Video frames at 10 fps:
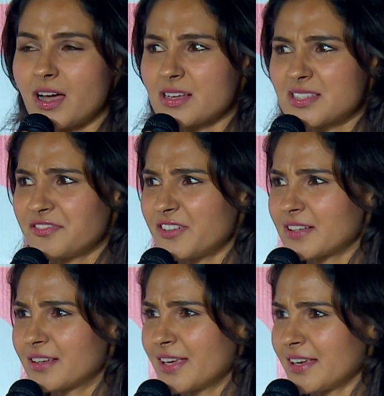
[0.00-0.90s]

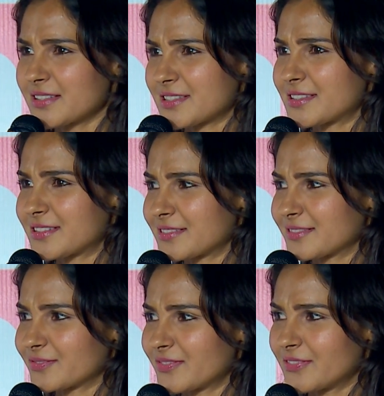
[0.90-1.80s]
Asifa case,
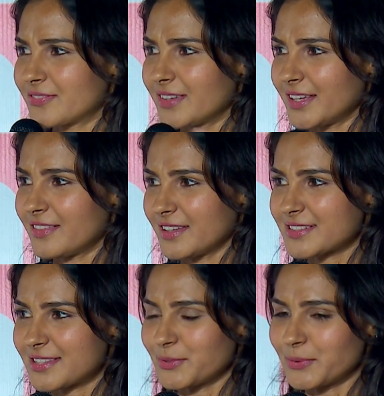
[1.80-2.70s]
I think
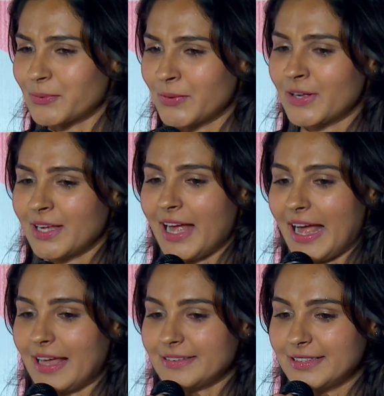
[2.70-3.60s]
so,
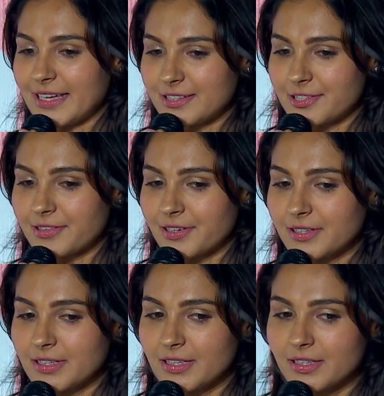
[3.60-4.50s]
and that
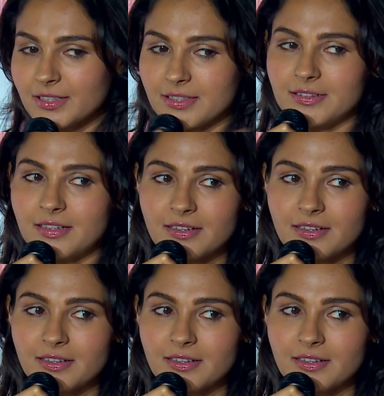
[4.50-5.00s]
really